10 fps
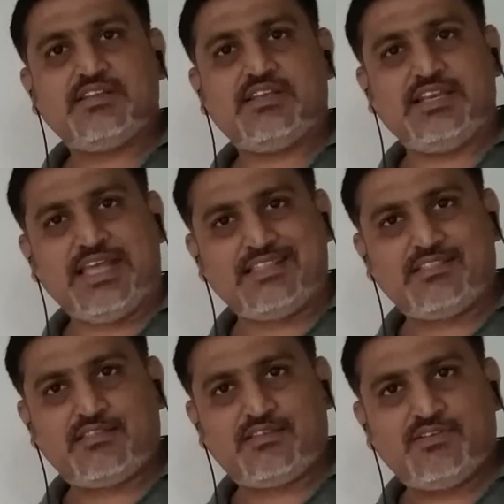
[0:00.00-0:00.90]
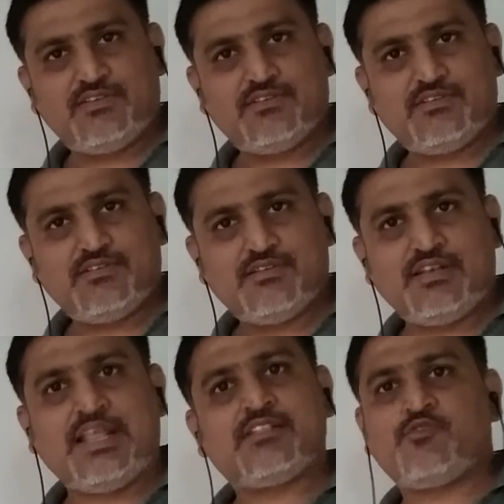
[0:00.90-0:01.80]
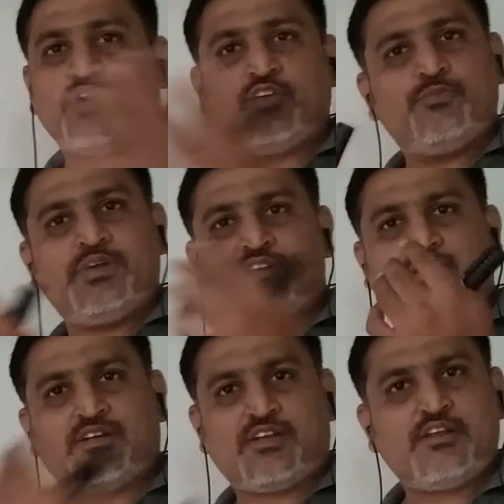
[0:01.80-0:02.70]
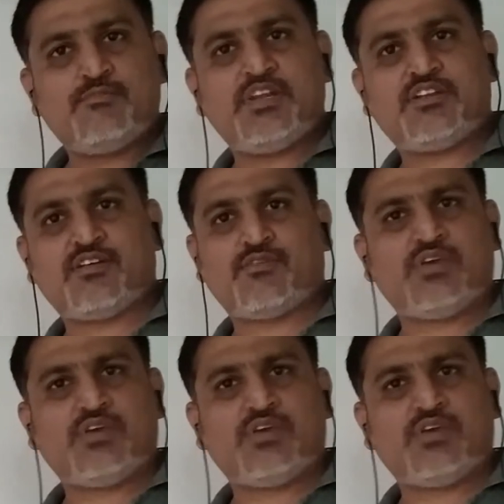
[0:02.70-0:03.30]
length 5 meter, 10 meter.